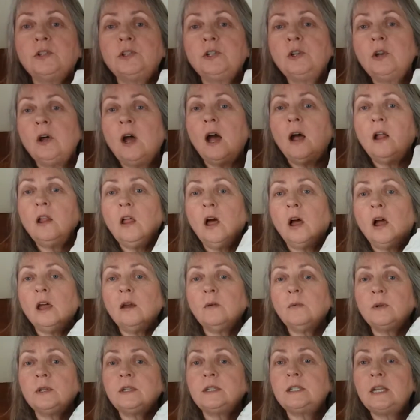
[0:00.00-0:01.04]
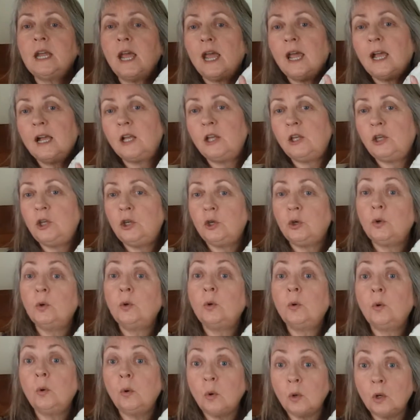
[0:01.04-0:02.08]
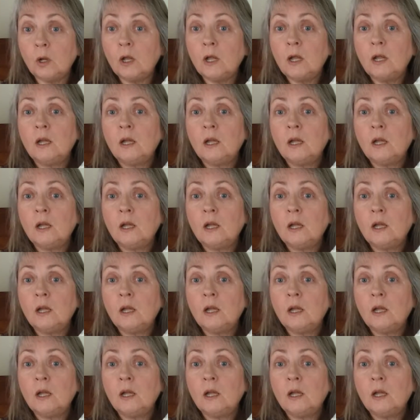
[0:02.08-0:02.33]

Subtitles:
Do you know how long it would take you